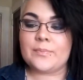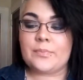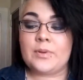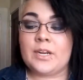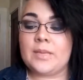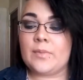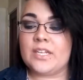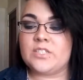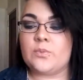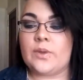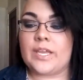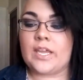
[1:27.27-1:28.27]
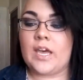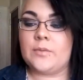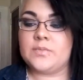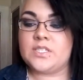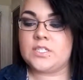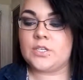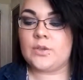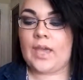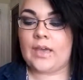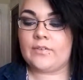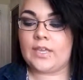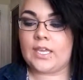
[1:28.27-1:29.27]
Pretty much when it comes to
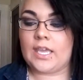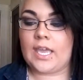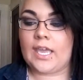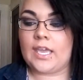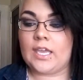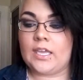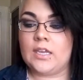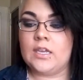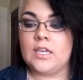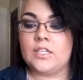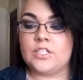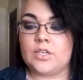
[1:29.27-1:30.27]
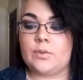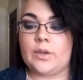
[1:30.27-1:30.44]
having a G.